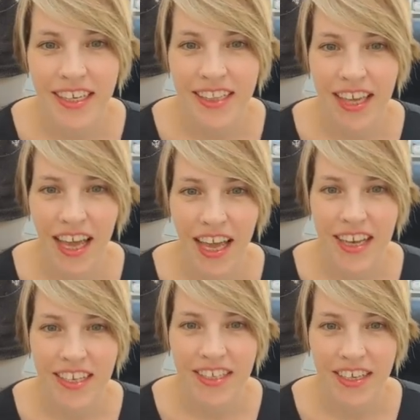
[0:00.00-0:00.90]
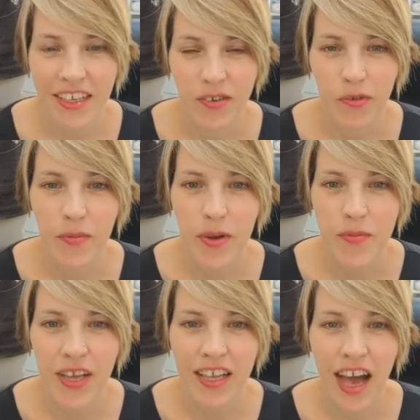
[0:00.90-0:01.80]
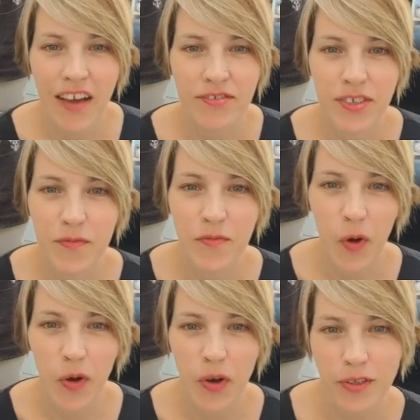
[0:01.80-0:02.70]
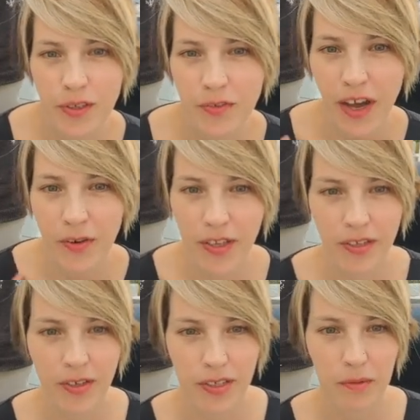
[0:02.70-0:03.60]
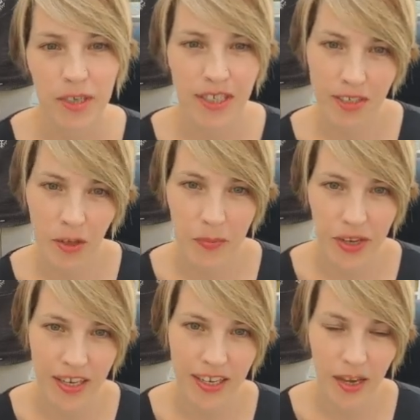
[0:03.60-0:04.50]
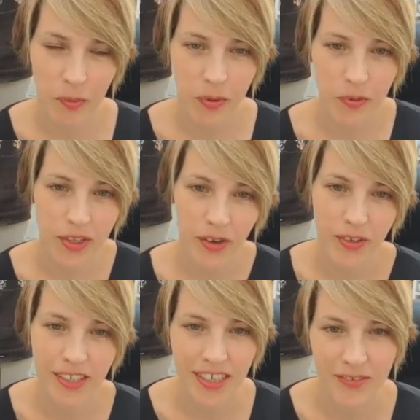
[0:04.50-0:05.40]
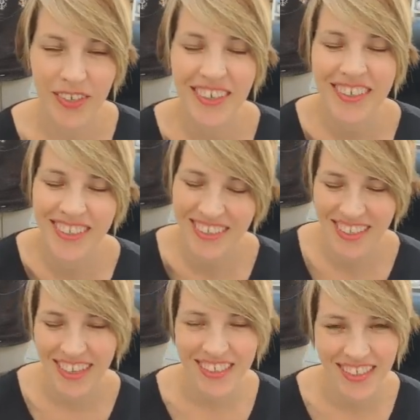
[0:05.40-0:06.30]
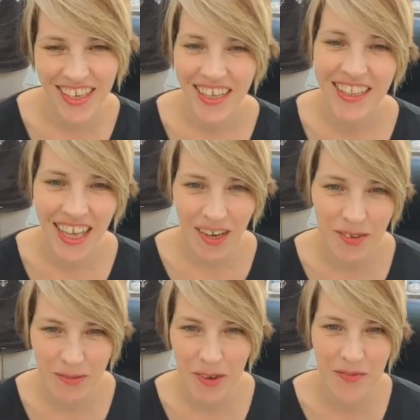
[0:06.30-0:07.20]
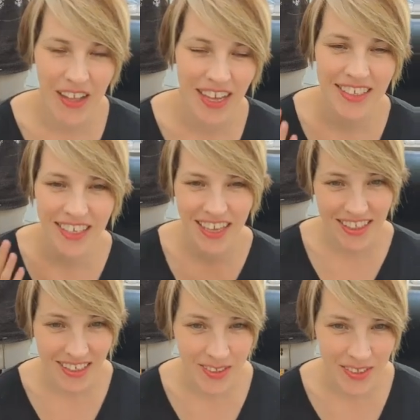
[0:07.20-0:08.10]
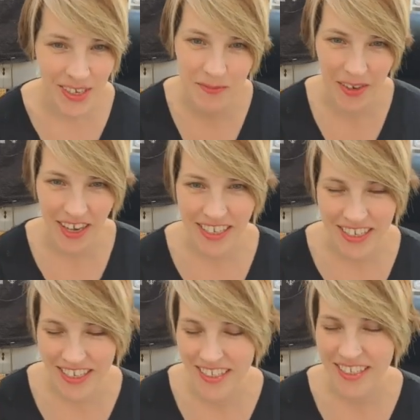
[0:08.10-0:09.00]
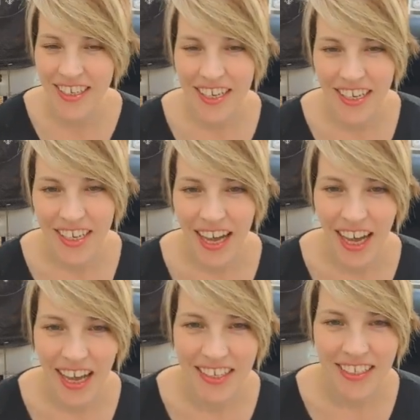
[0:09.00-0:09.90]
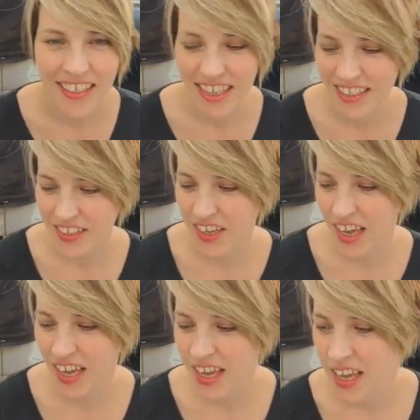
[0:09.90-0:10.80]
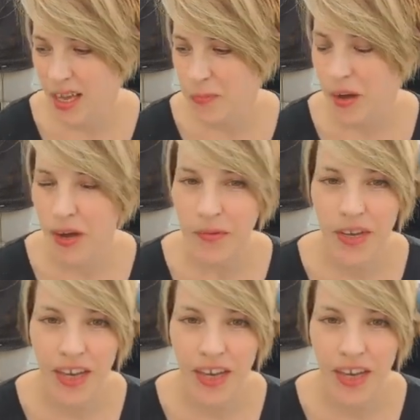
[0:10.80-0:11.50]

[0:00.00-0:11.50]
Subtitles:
the end well, maybe I'll have some photos of how it looks when it's all buttoned up without a sleeve. That was my plan to get this week, but I didn't, and that's okay. But we